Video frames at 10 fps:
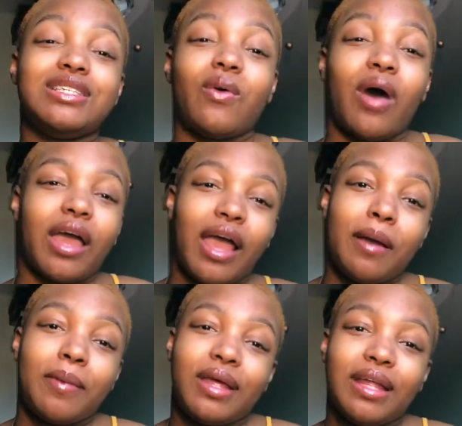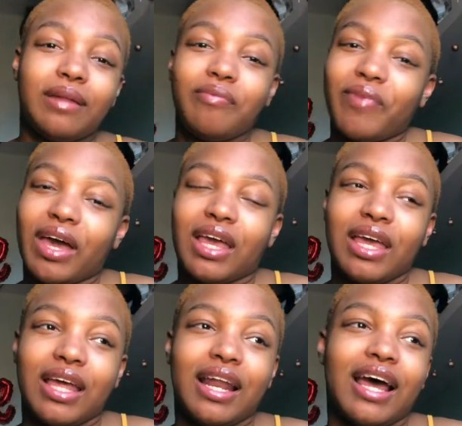So I came in, back
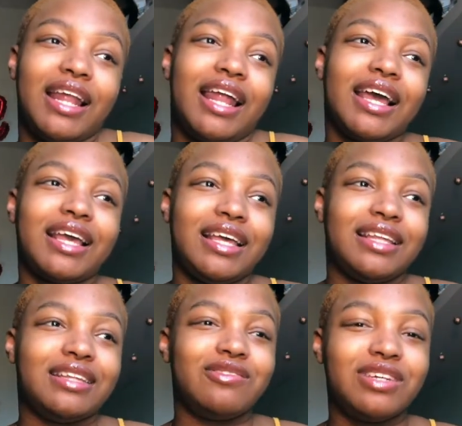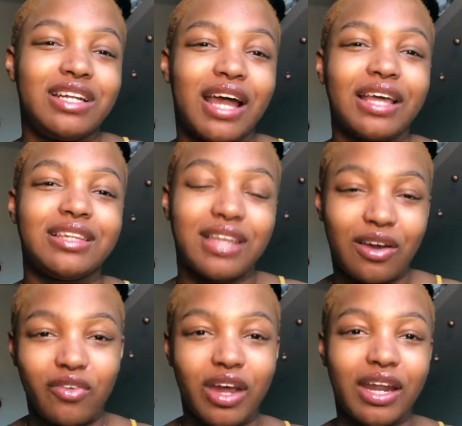in, and, like, he, like,
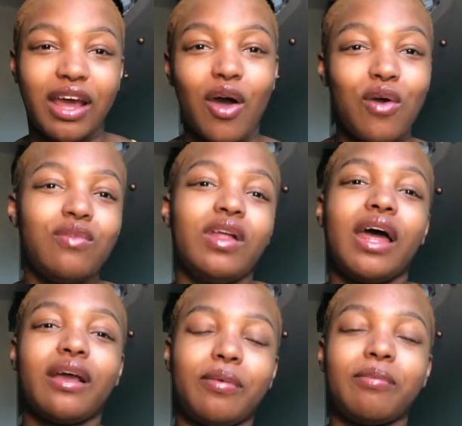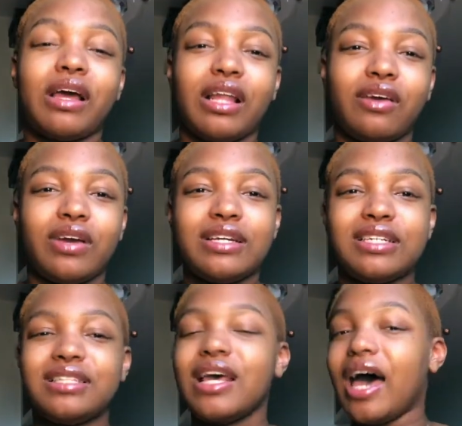decorated it over, like, my
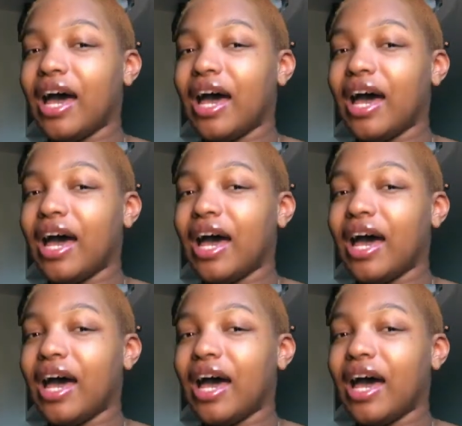decorations.